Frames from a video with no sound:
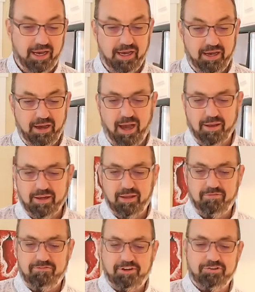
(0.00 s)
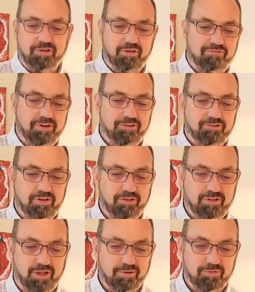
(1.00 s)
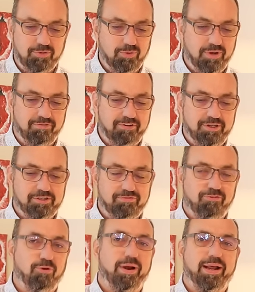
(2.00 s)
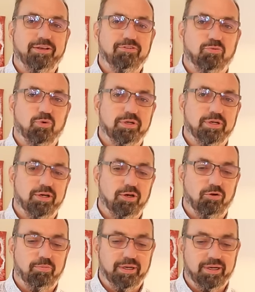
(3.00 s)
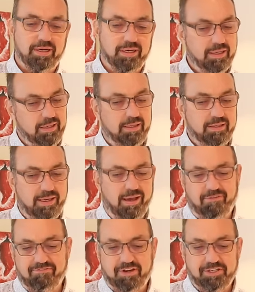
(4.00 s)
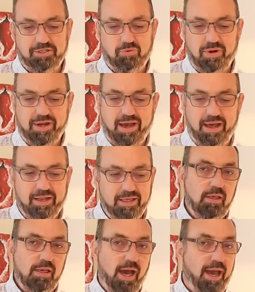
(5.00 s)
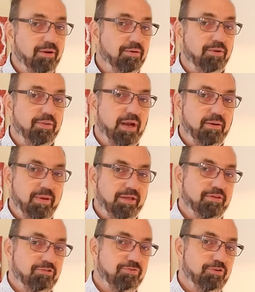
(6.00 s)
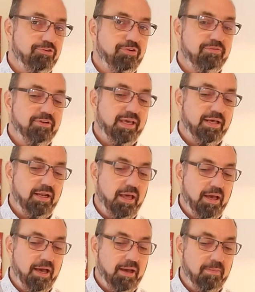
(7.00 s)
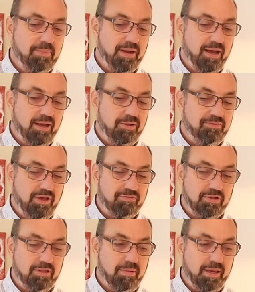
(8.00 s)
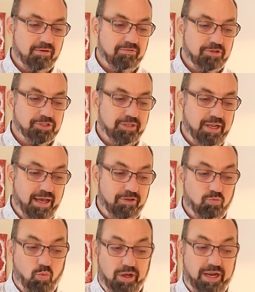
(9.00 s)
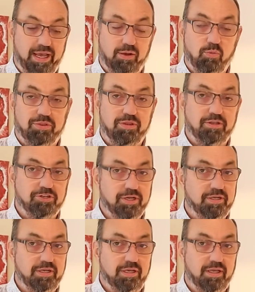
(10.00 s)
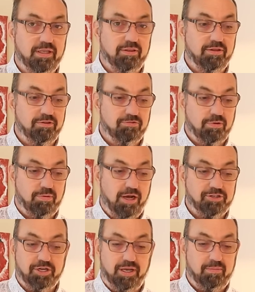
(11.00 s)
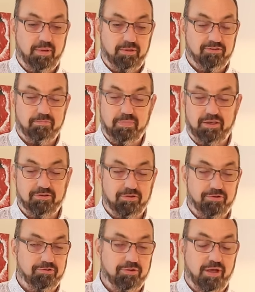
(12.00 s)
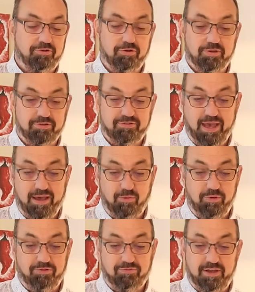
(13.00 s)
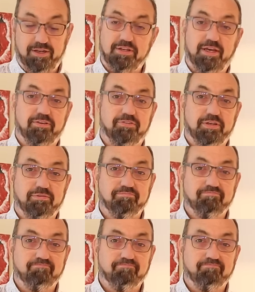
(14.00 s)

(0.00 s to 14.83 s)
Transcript: Uh, I'm going to eventually finish this. I don't want to finish four eggs in one go, but uh, yeah, I'll finish it. Why not? I don't know that I'd make this version of it again, uh, but I'll definitely make a version that has one egg with the chutney and the sriracha and maybe some basil or cilantro because that was fantastic.